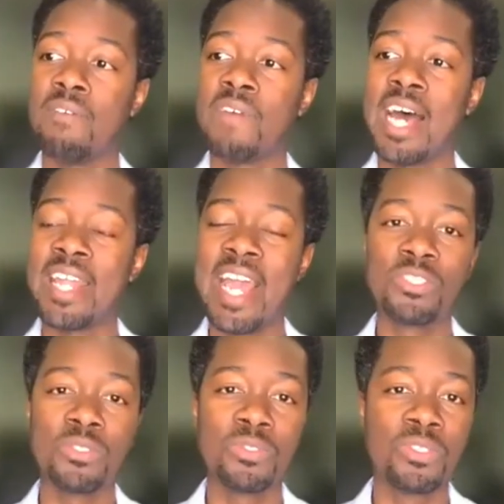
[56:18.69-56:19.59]

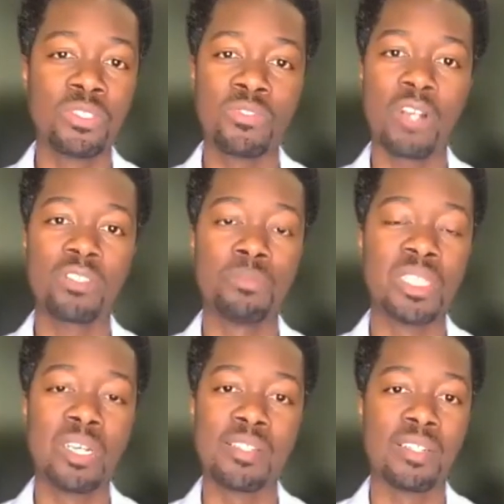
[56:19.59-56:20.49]
financial structure
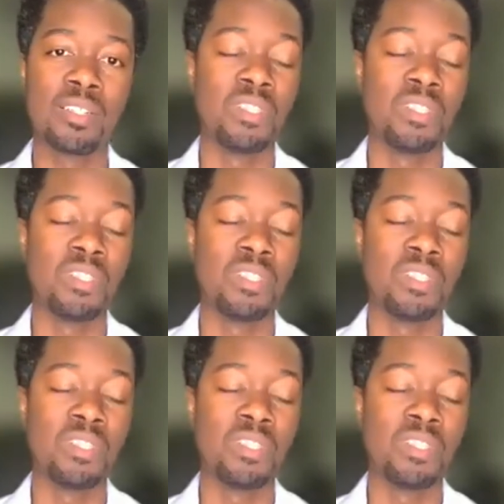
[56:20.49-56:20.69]
because of,